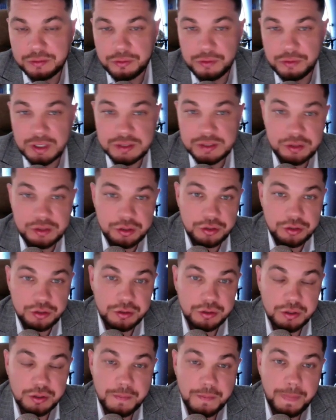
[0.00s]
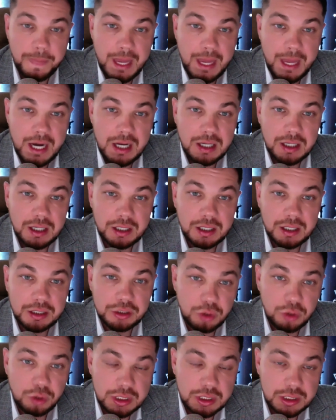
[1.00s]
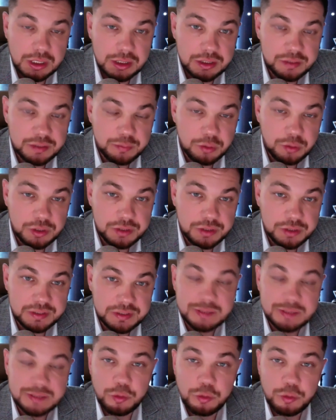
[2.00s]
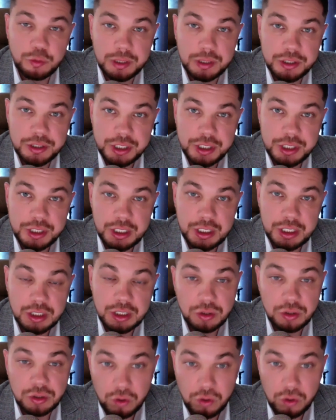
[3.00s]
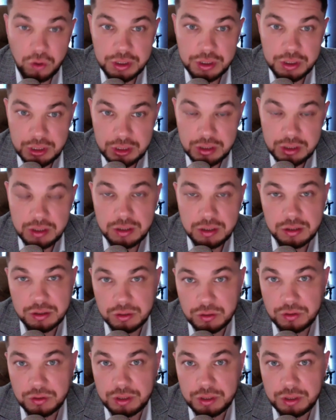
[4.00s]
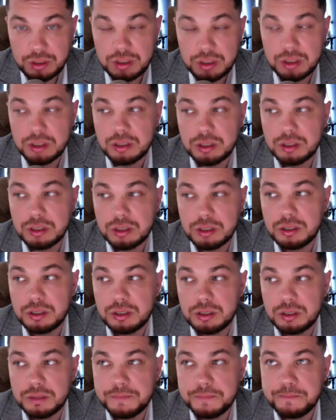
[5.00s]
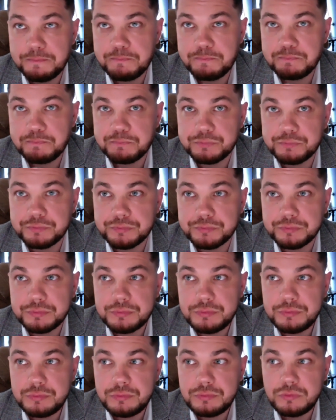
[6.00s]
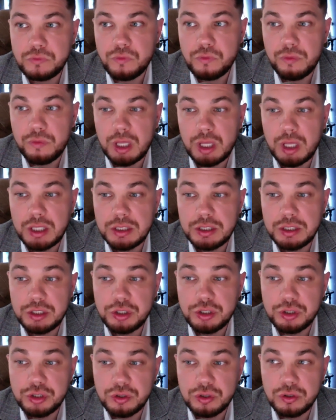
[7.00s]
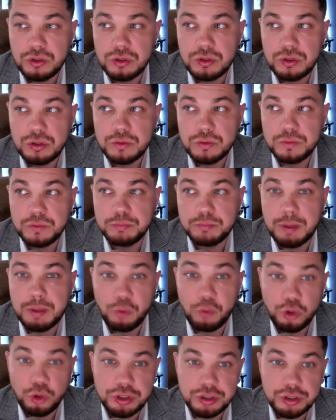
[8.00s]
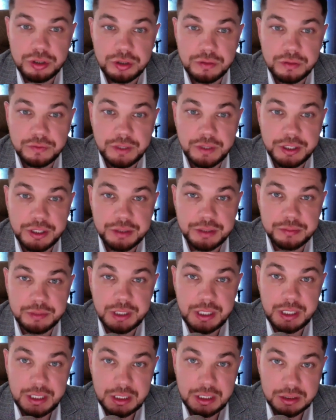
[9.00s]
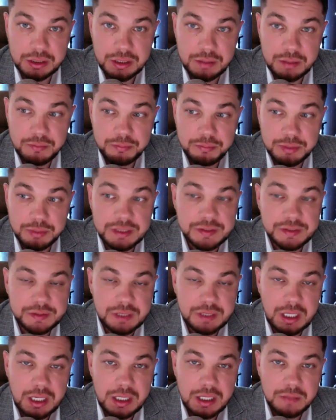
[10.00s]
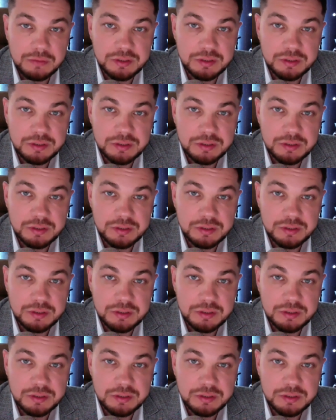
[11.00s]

you will still be able to take advantage of both the app and the current promotion and help your potential clients